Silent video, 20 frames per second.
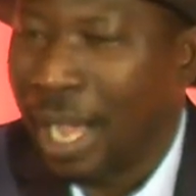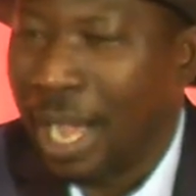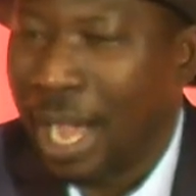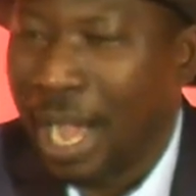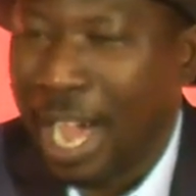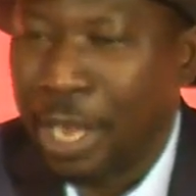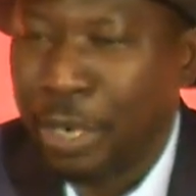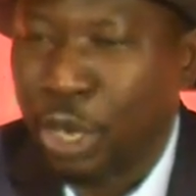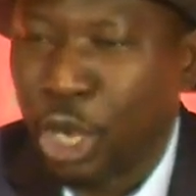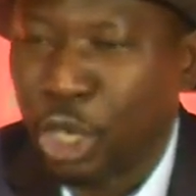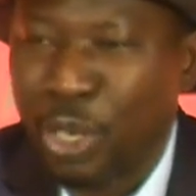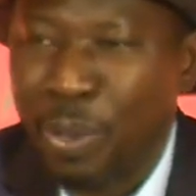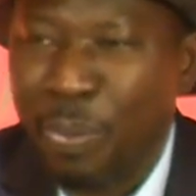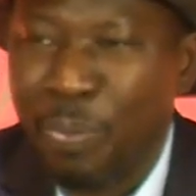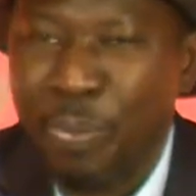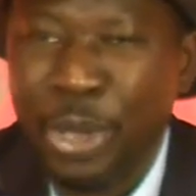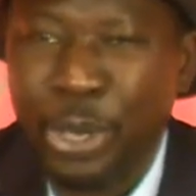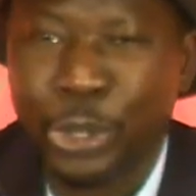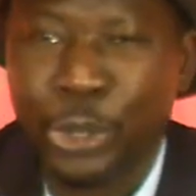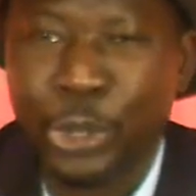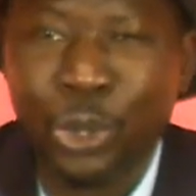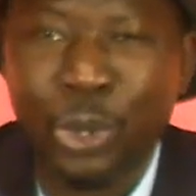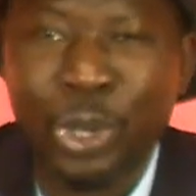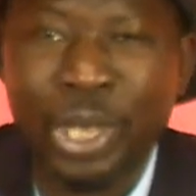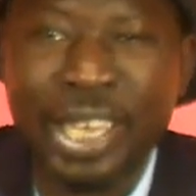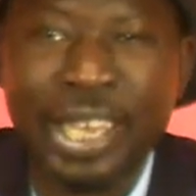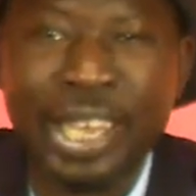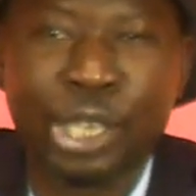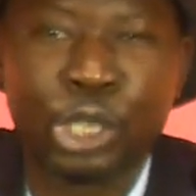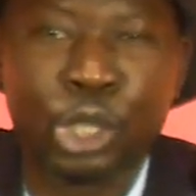are not
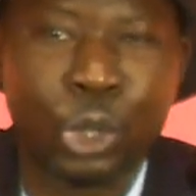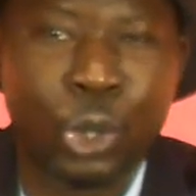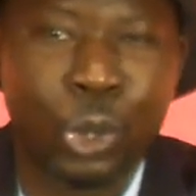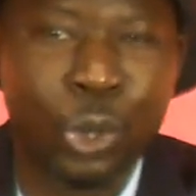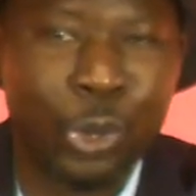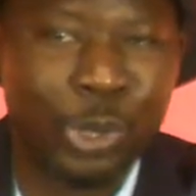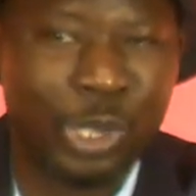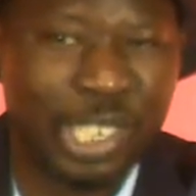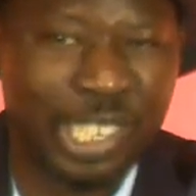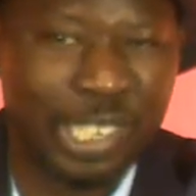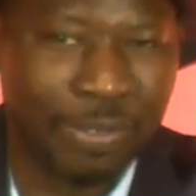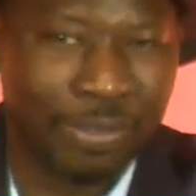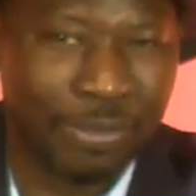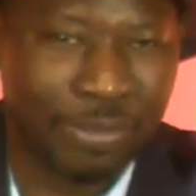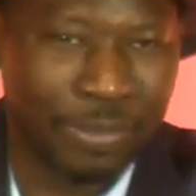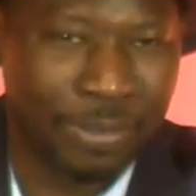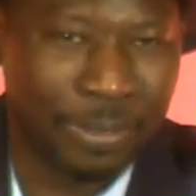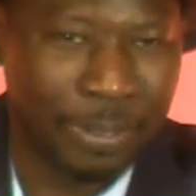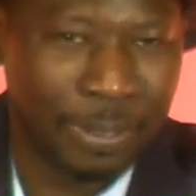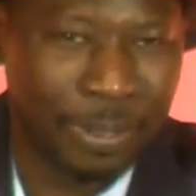mutually exclusive.